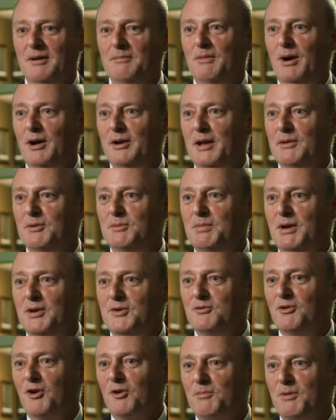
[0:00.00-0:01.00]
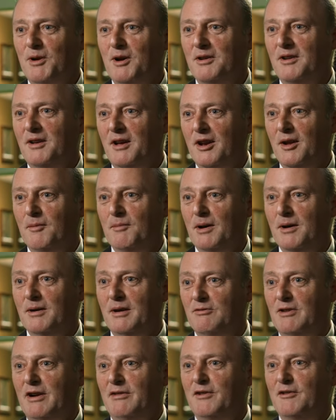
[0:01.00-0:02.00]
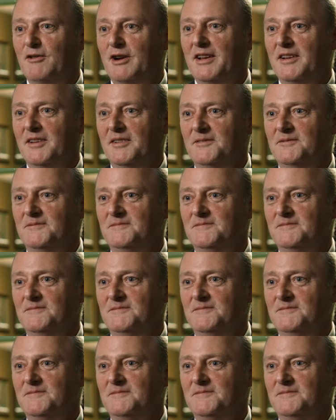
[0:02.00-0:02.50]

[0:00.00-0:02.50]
My name's Peter Ogburn and I'm a referee.